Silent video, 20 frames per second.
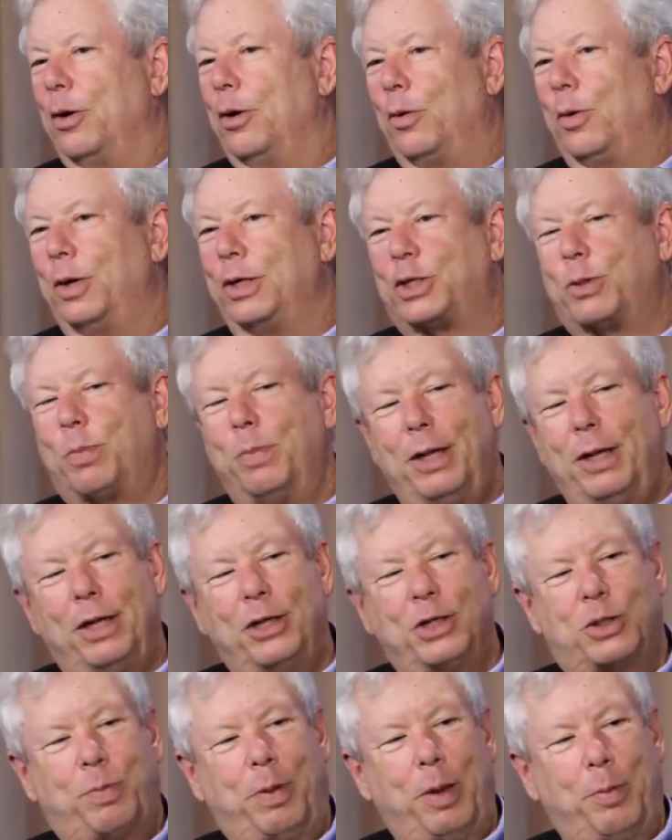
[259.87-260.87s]
which
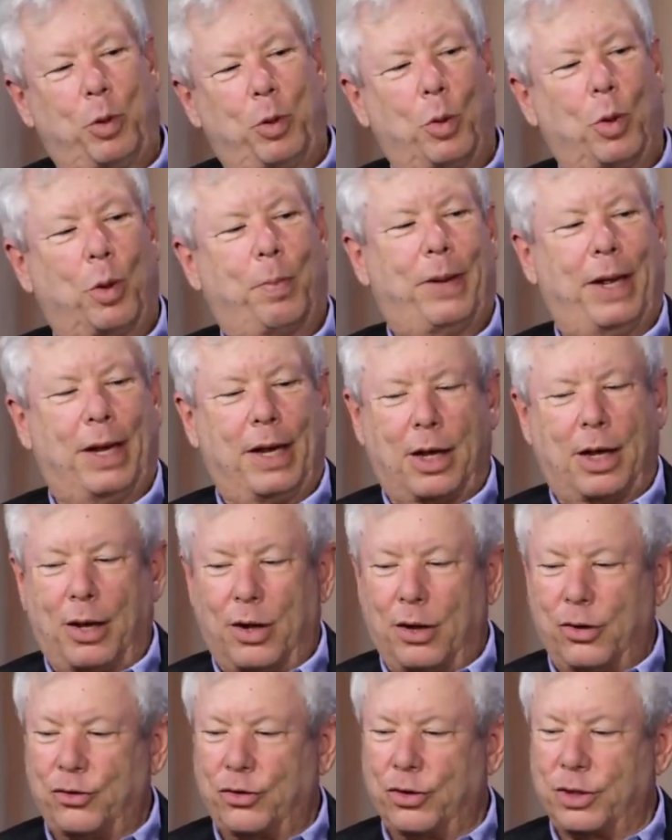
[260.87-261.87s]
means people were paying
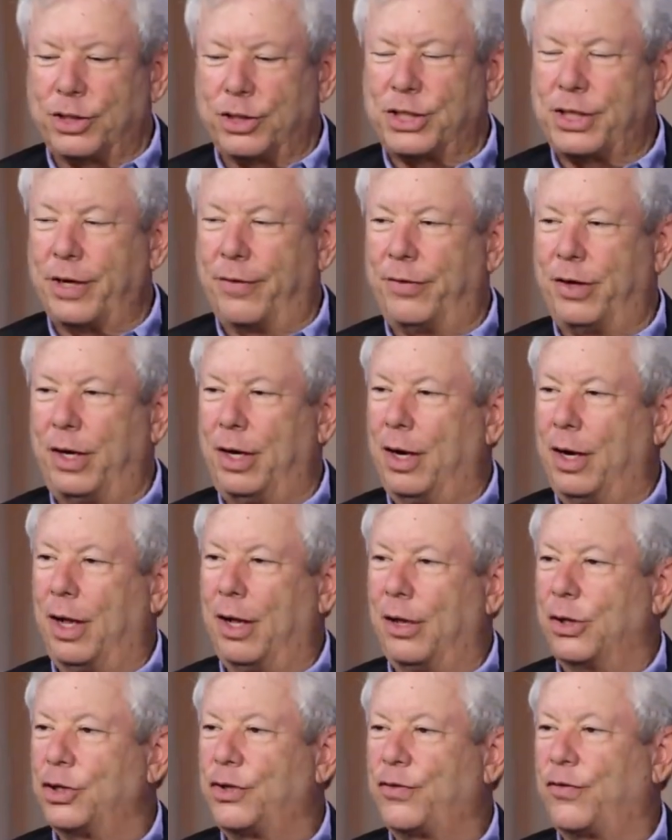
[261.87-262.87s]

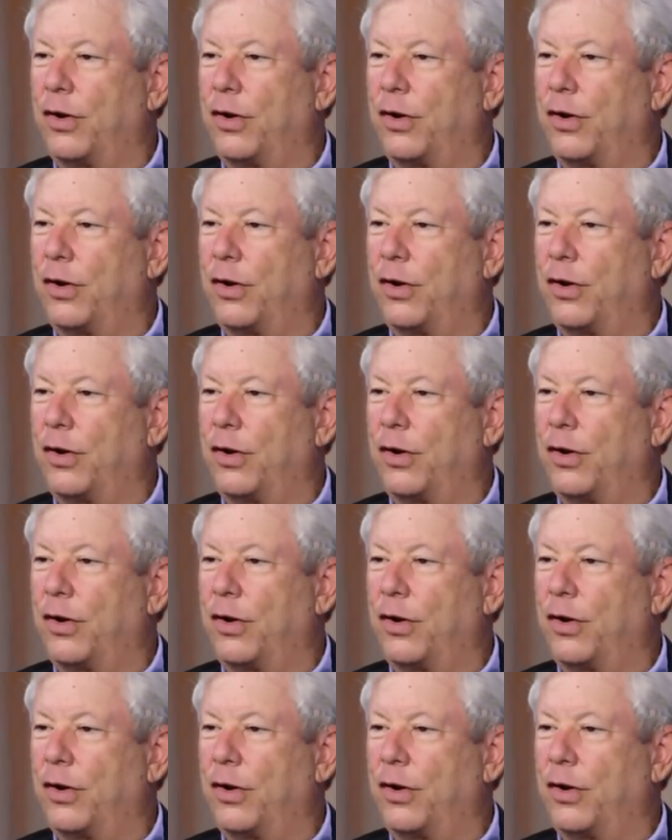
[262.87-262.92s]
$170